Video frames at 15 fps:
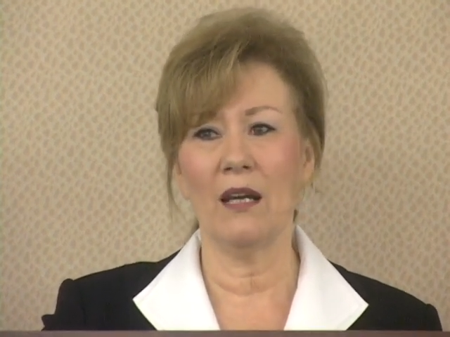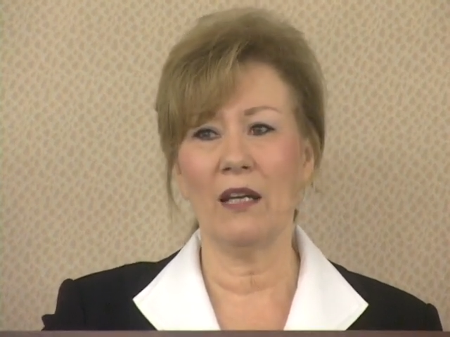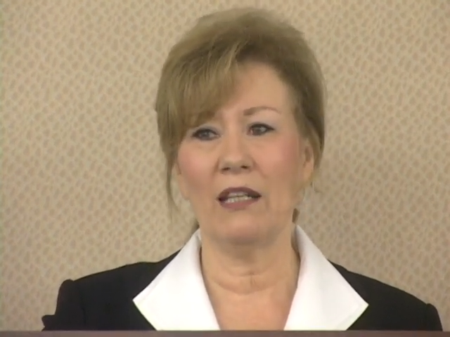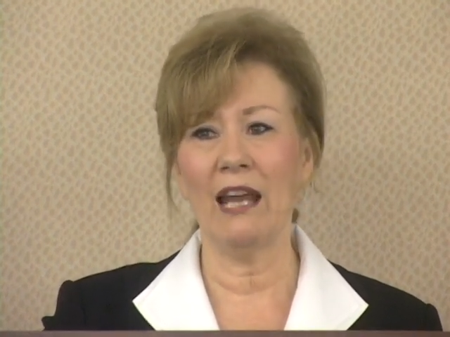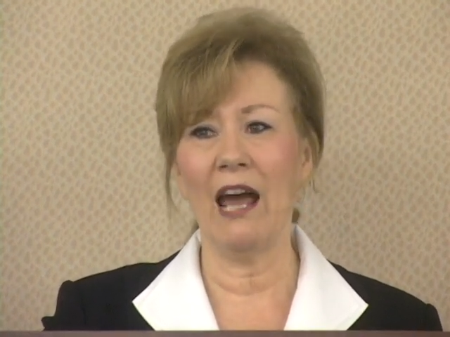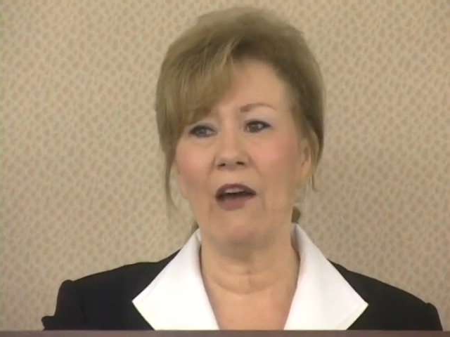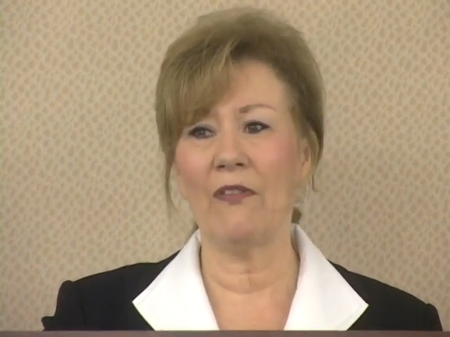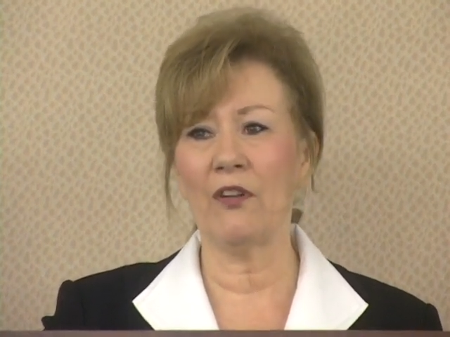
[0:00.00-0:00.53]

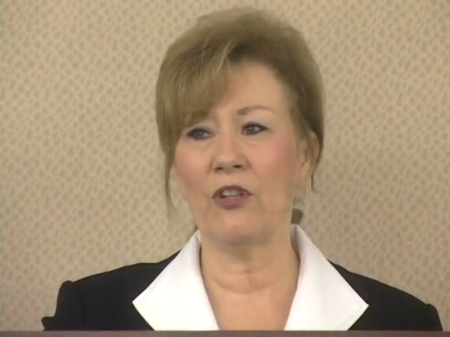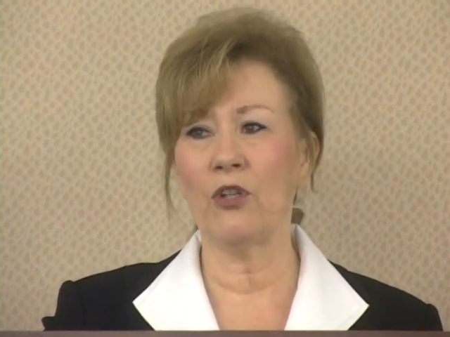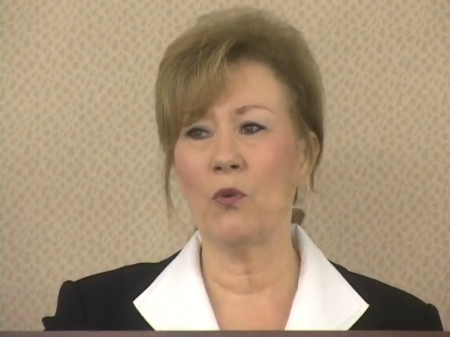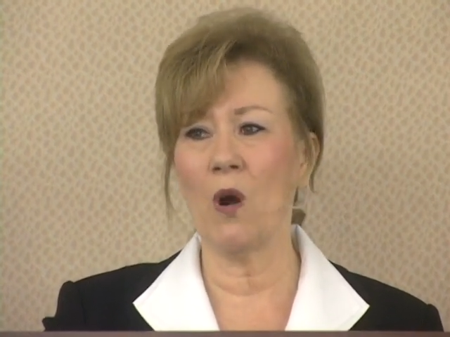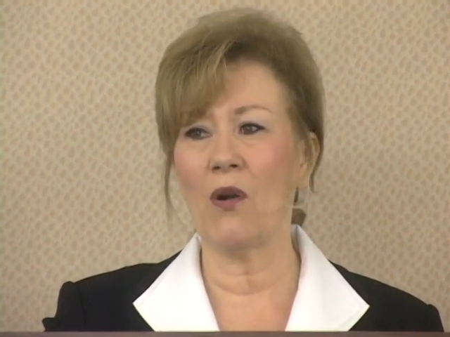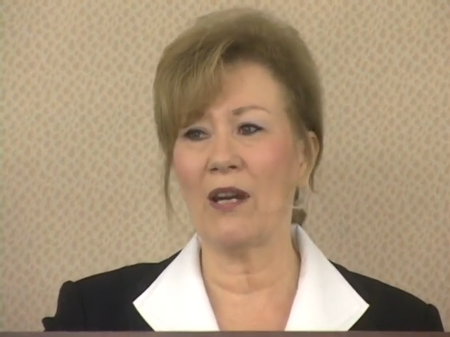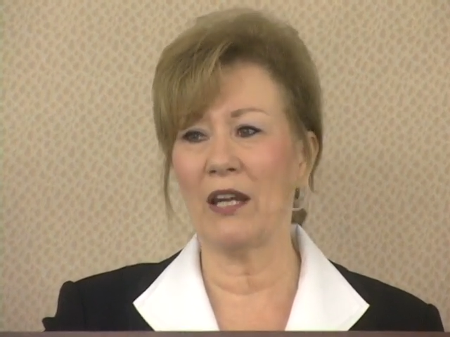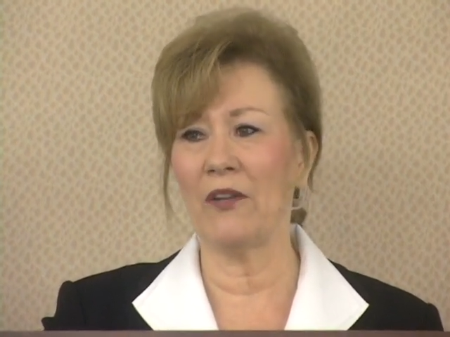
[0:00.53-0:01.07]
now that you
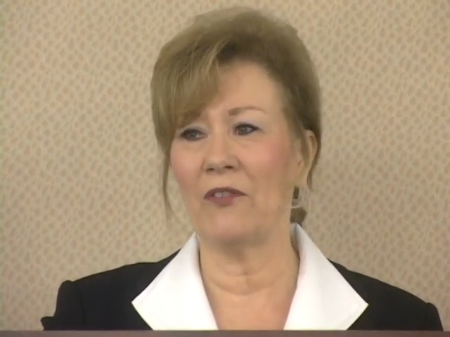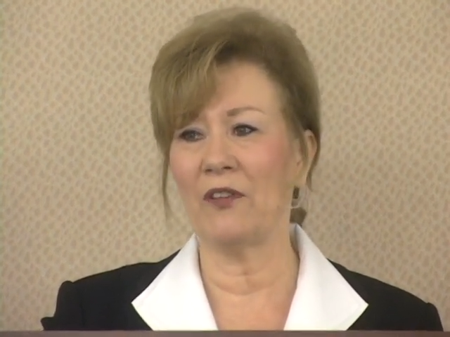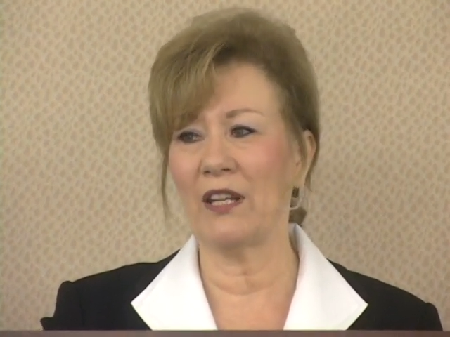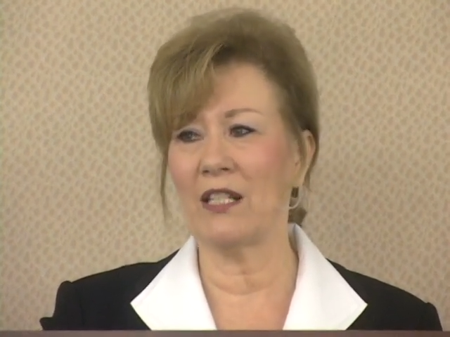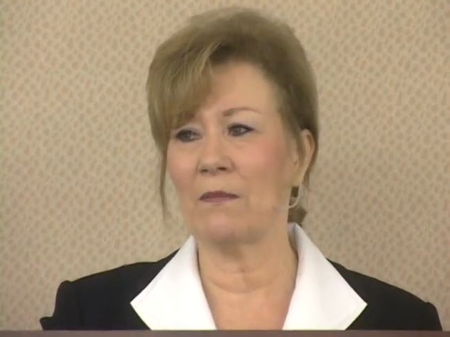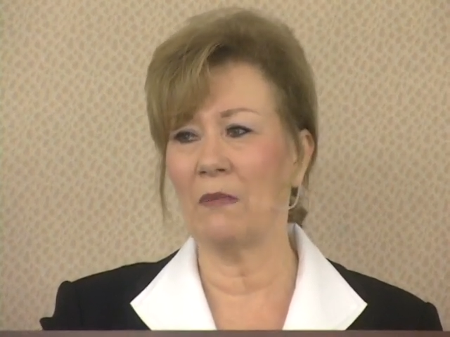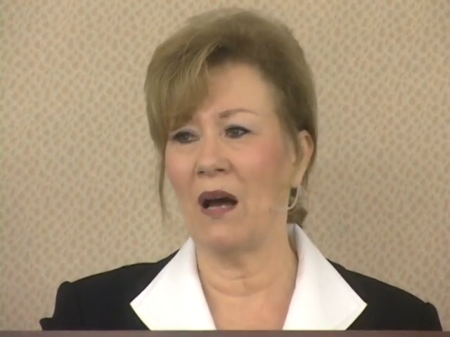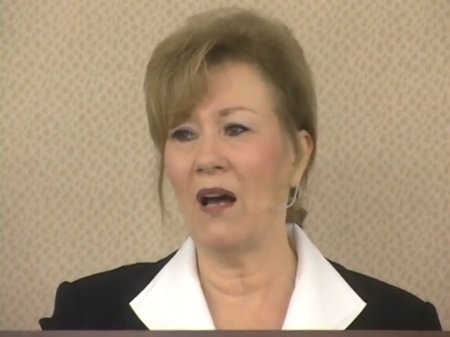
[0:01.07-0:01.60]
are in
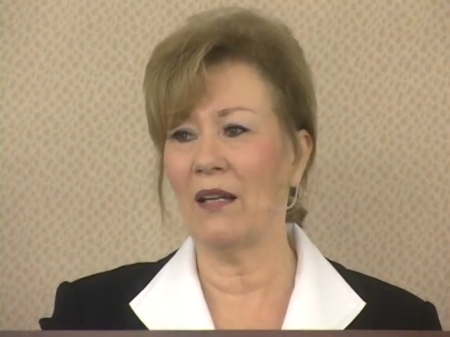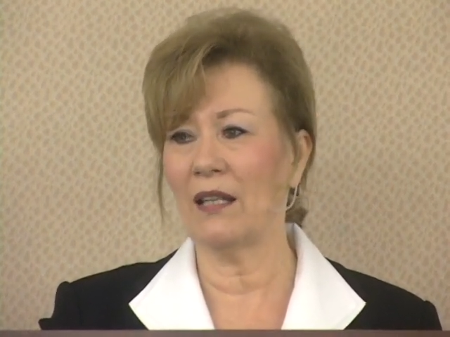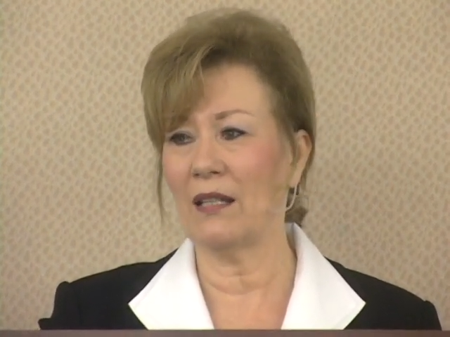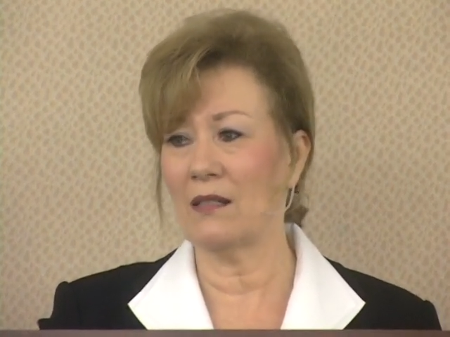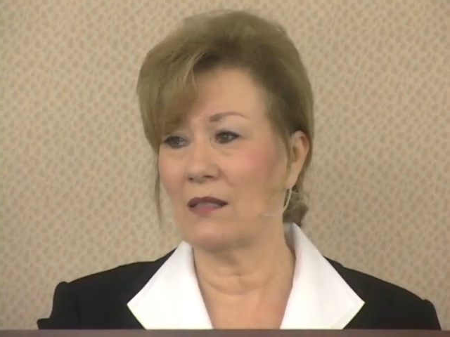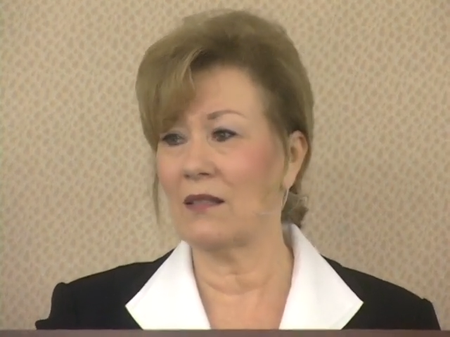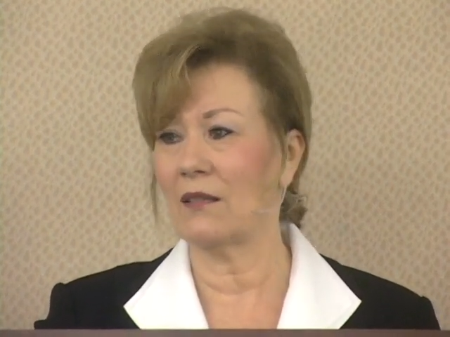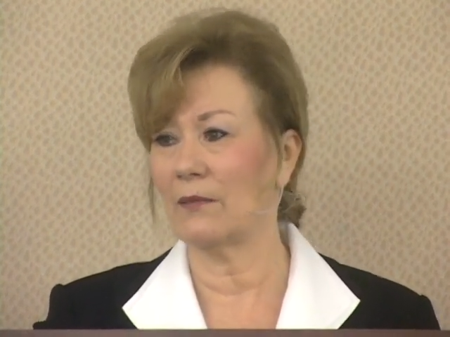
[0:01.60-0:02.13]
these
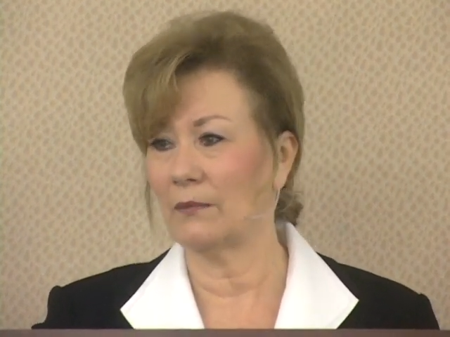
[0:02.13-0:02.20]
bodies.